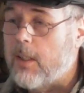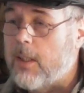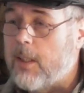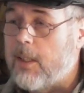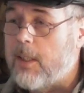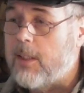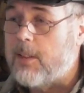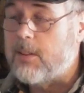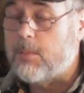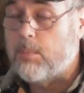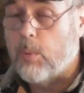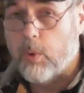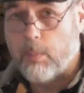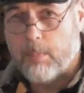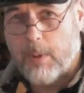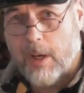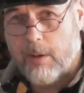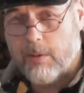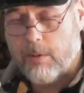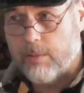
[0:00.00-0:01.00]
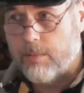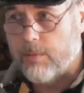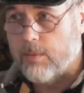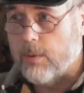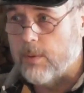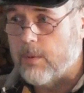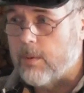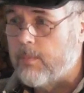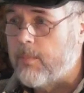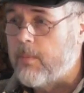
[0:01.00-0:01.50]
it's more
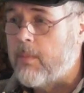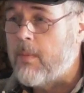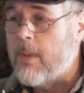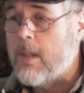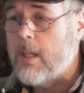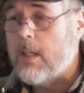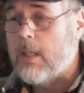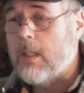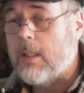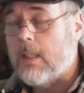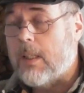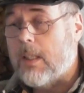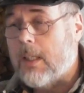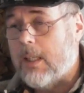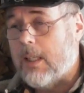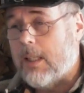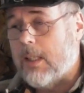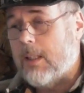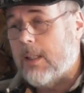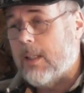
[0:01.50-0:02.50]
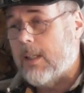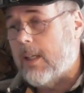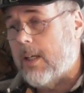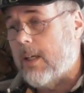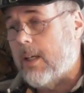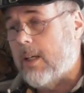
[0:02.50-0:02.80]
powerful. And